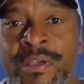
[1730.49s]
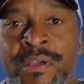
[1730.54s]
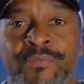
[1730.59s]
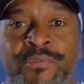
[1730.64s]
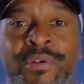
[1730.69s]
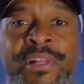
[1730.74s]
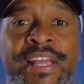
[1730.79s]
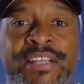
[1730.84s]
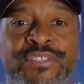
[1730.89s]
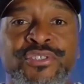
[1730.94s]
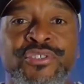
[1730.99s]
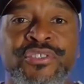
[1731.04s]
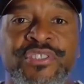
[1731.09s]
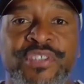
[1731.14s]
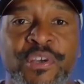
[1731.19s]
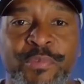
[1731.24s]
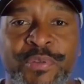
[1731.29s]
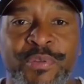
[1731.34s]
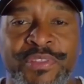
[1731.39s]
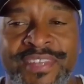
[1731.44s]

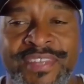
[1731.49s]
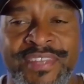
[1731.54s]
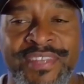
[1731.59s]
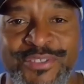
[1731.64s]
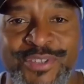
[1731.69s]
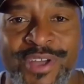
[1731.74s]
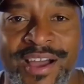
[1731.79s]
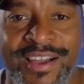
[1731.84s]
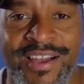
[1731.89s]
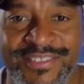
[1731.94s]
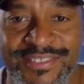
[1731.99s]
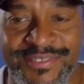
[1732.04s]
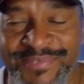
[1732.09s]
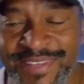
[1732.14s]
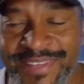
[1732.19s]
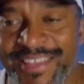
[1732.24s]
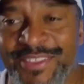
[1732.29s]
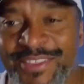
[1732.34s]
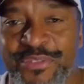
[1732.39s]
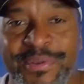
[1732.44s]
relationship with TikTok.
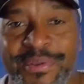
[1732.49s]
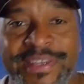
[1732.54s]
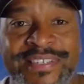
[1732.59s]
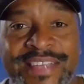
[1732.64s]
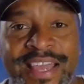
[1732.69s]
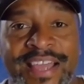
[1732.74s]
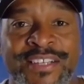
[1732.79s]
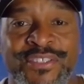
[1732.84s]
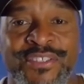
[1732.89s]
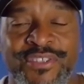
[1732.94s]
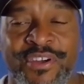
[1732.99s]
And 3 seconds.